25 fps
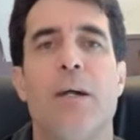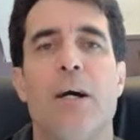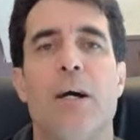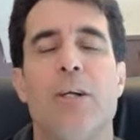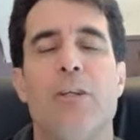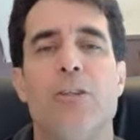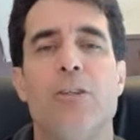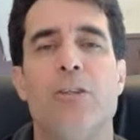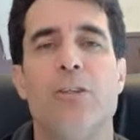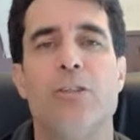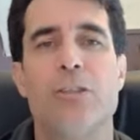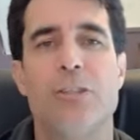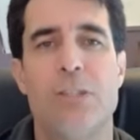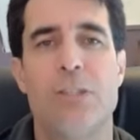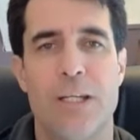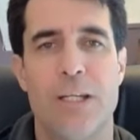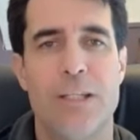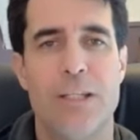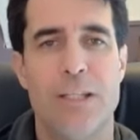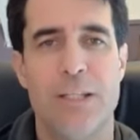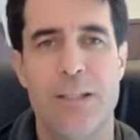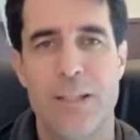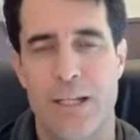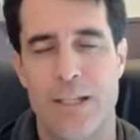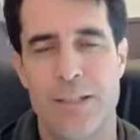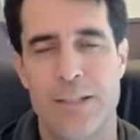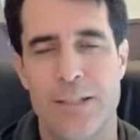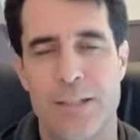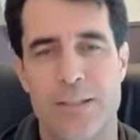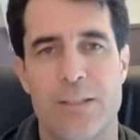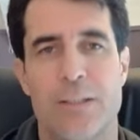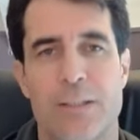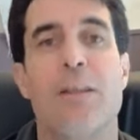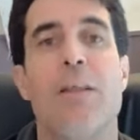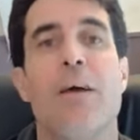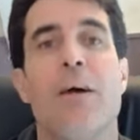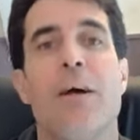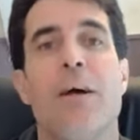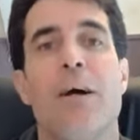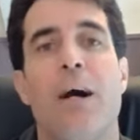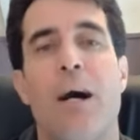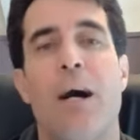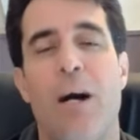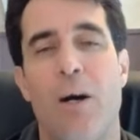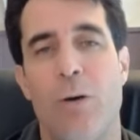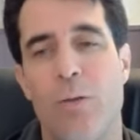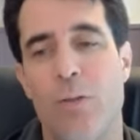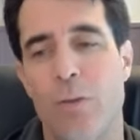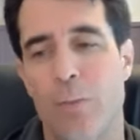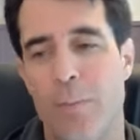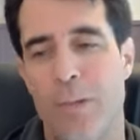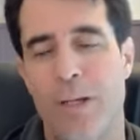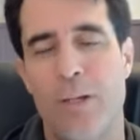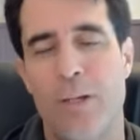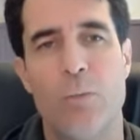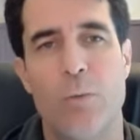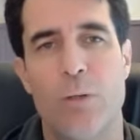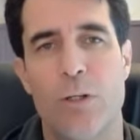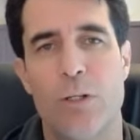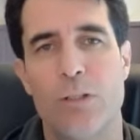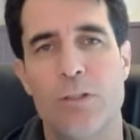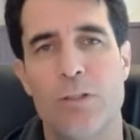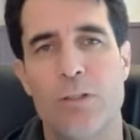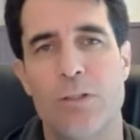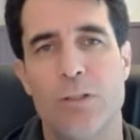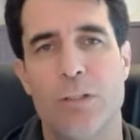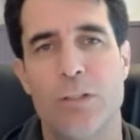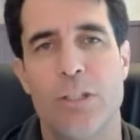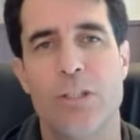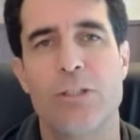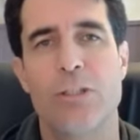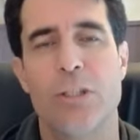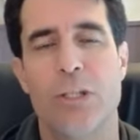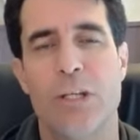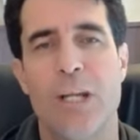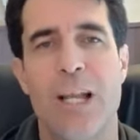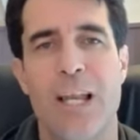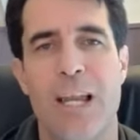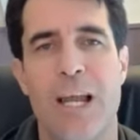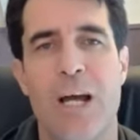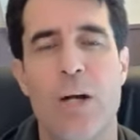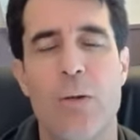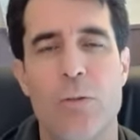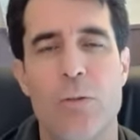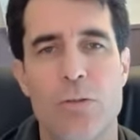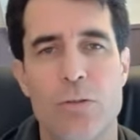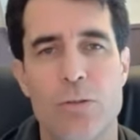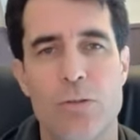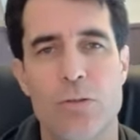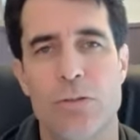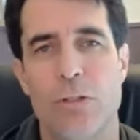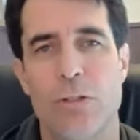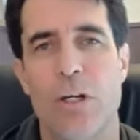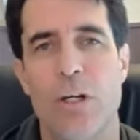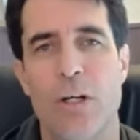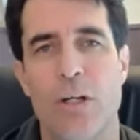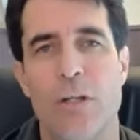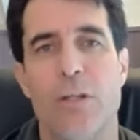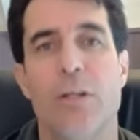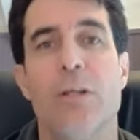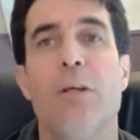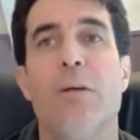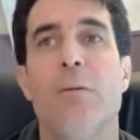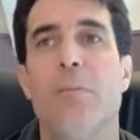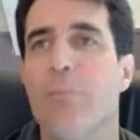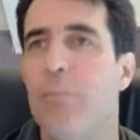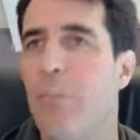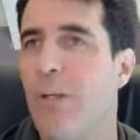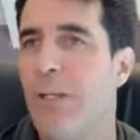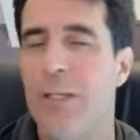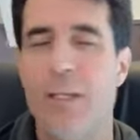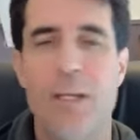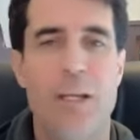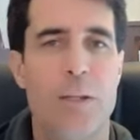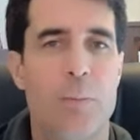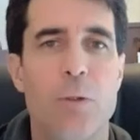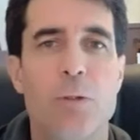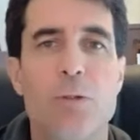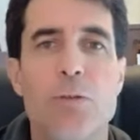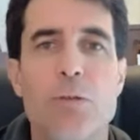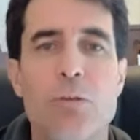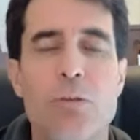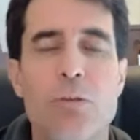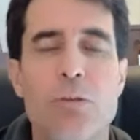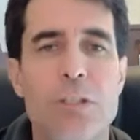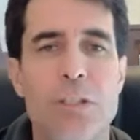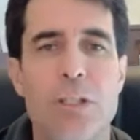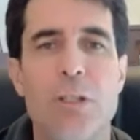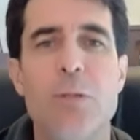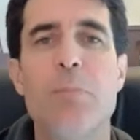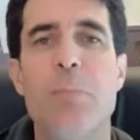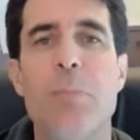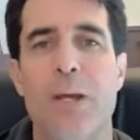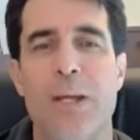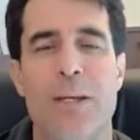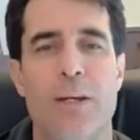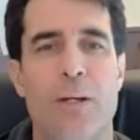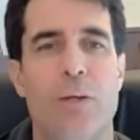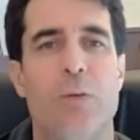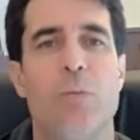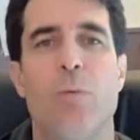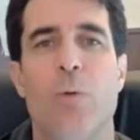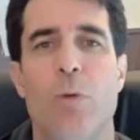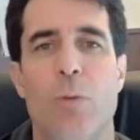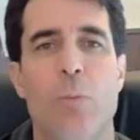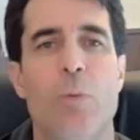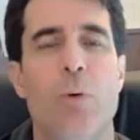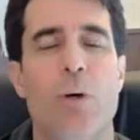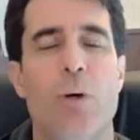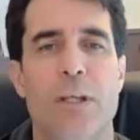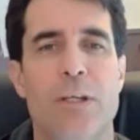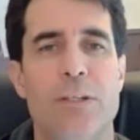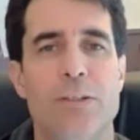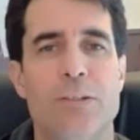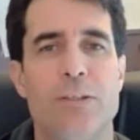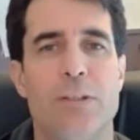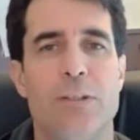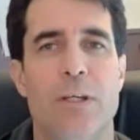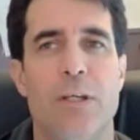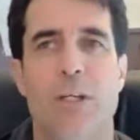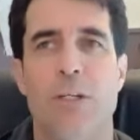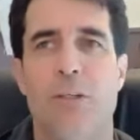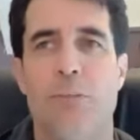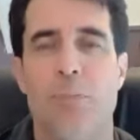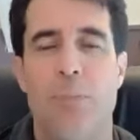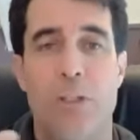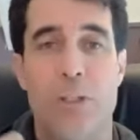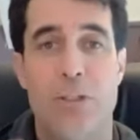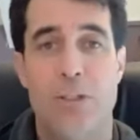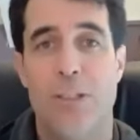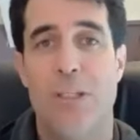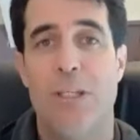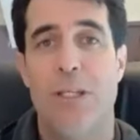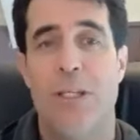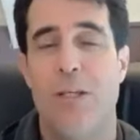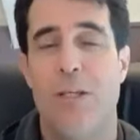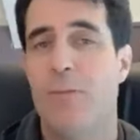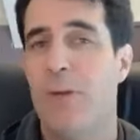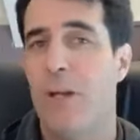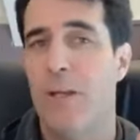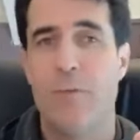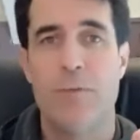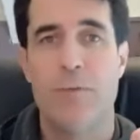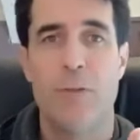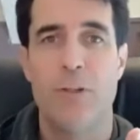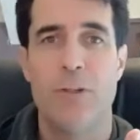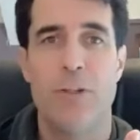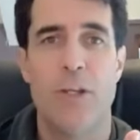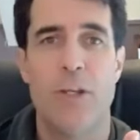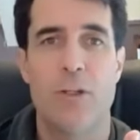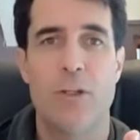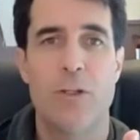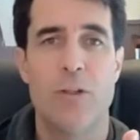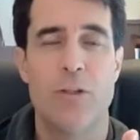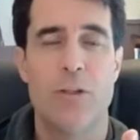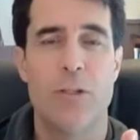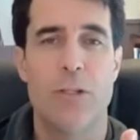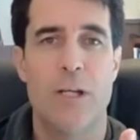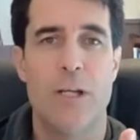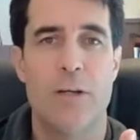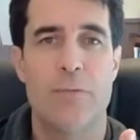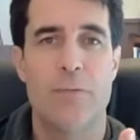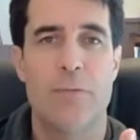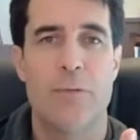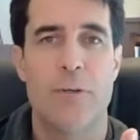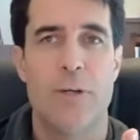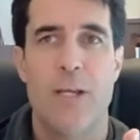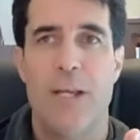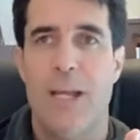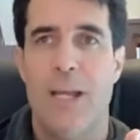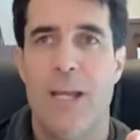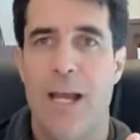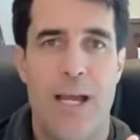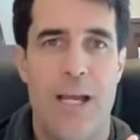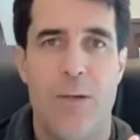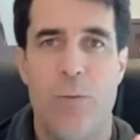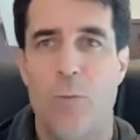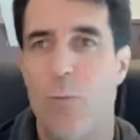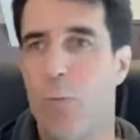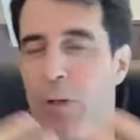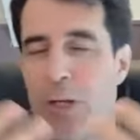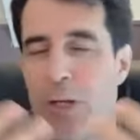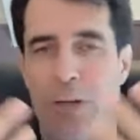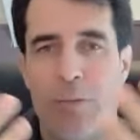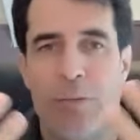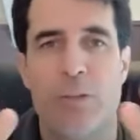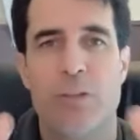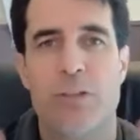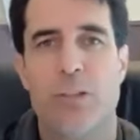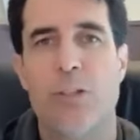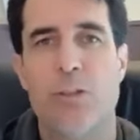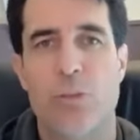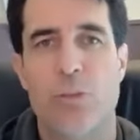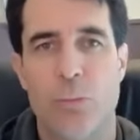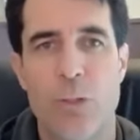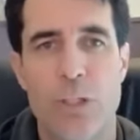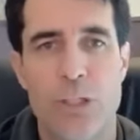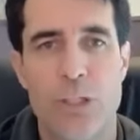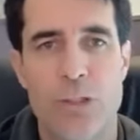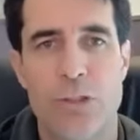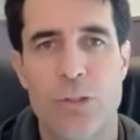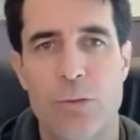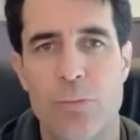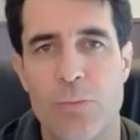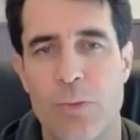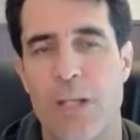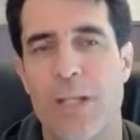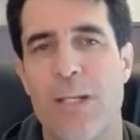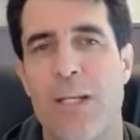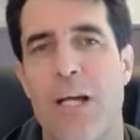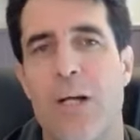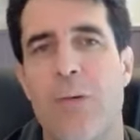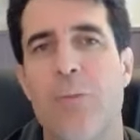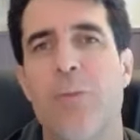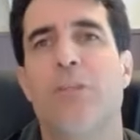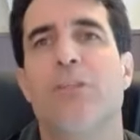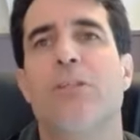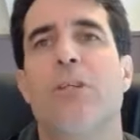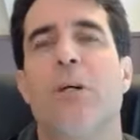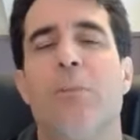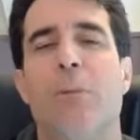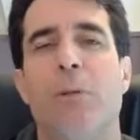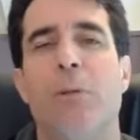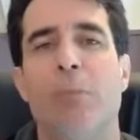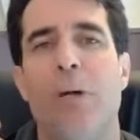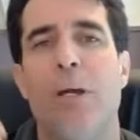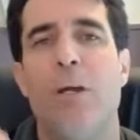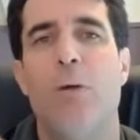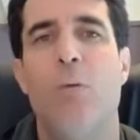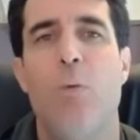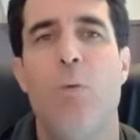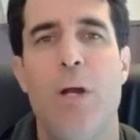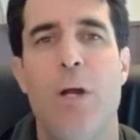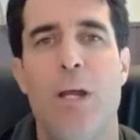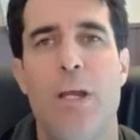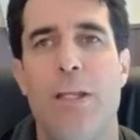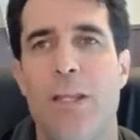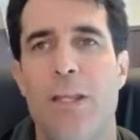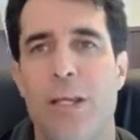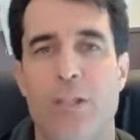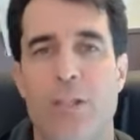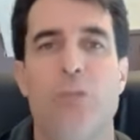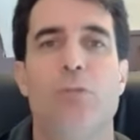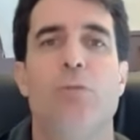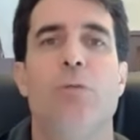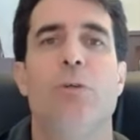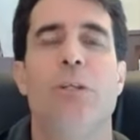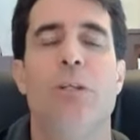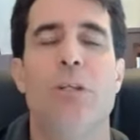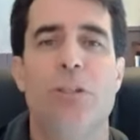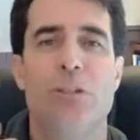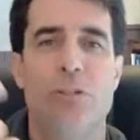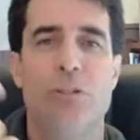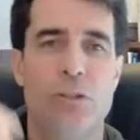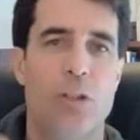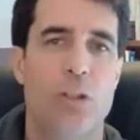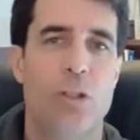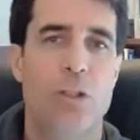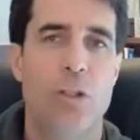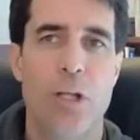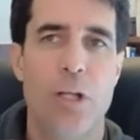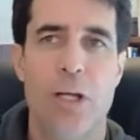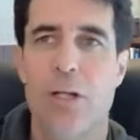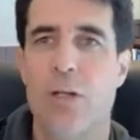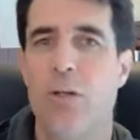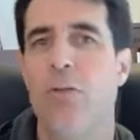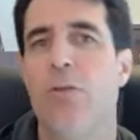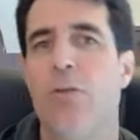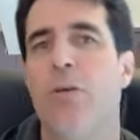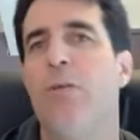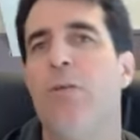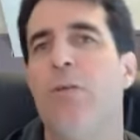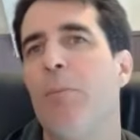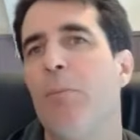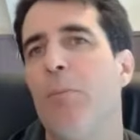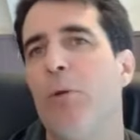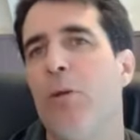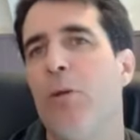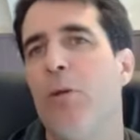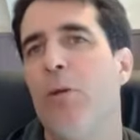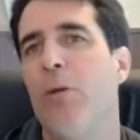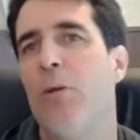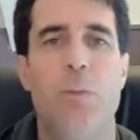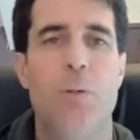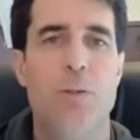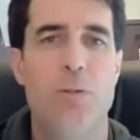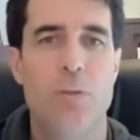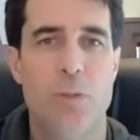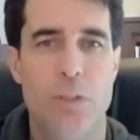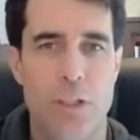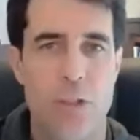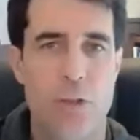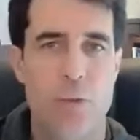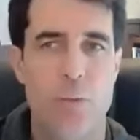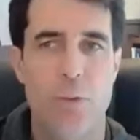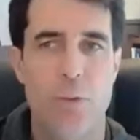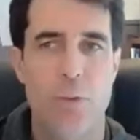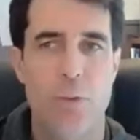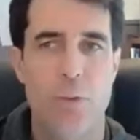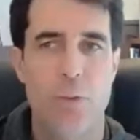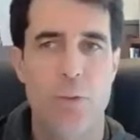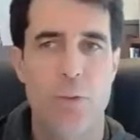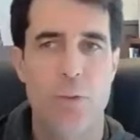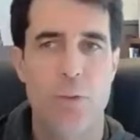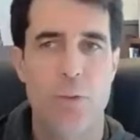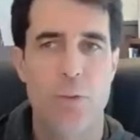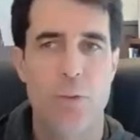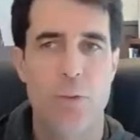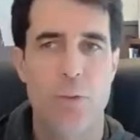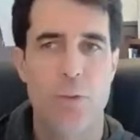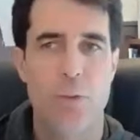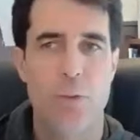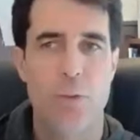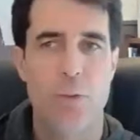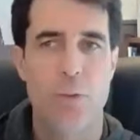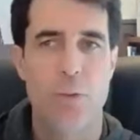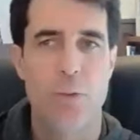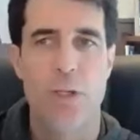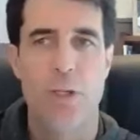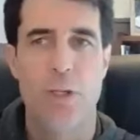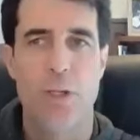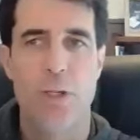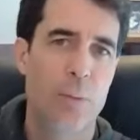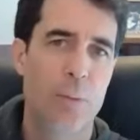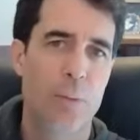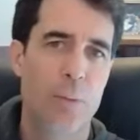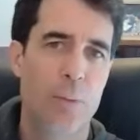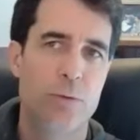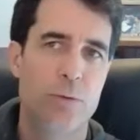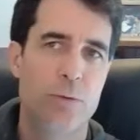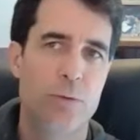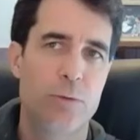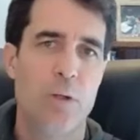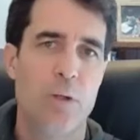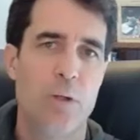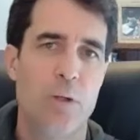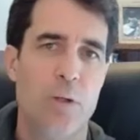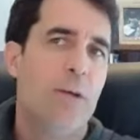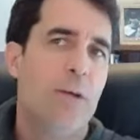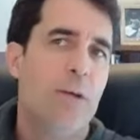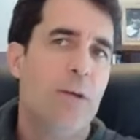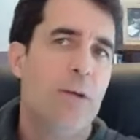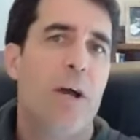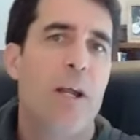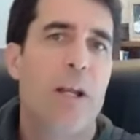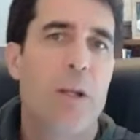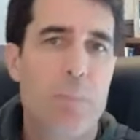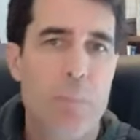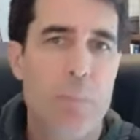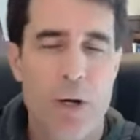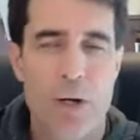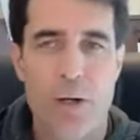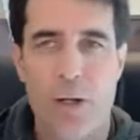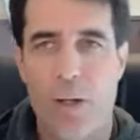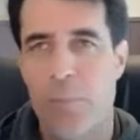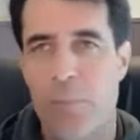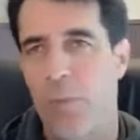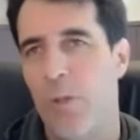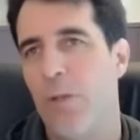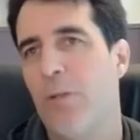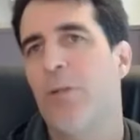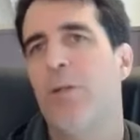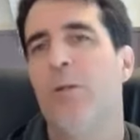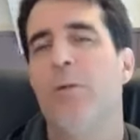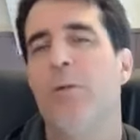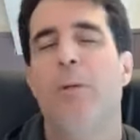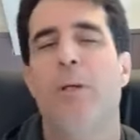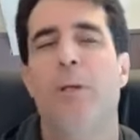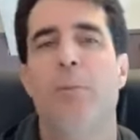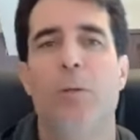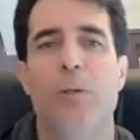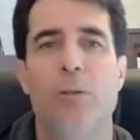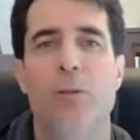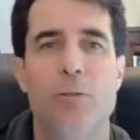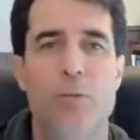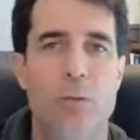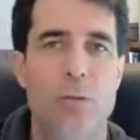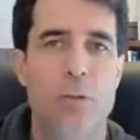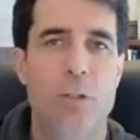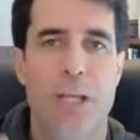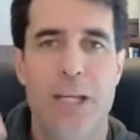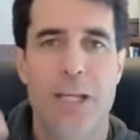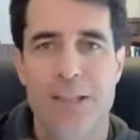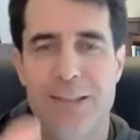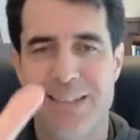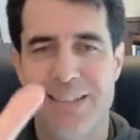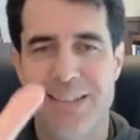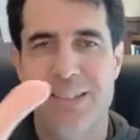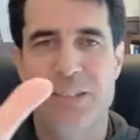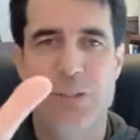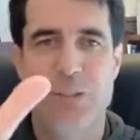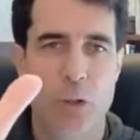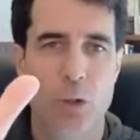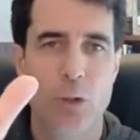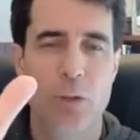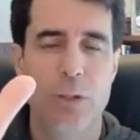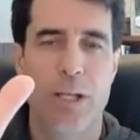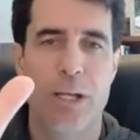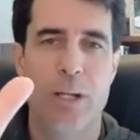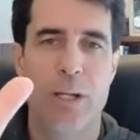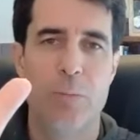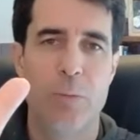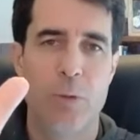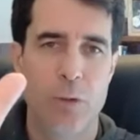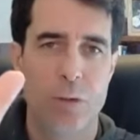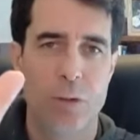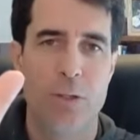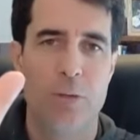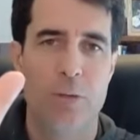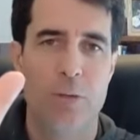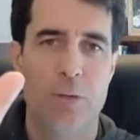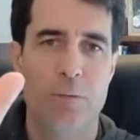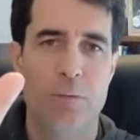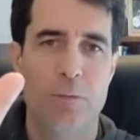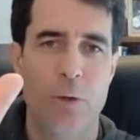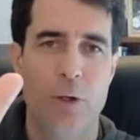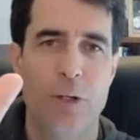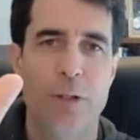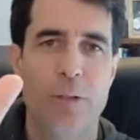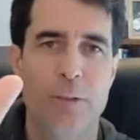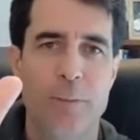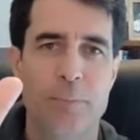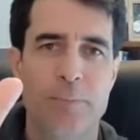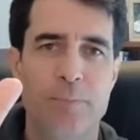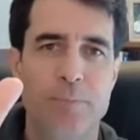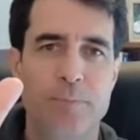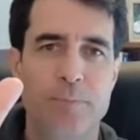Understanding that, how the mind works, is going to allow you to start being able to deal better with what is. Because again, if I feel not good enough, and whatever situation right now is coming my way that is creating uncertainty, I don't know if I'm going to be able to get a raise. I don't know if I'm going to be able to find a part. I'm not going to be able to get this goal that I'm looking for.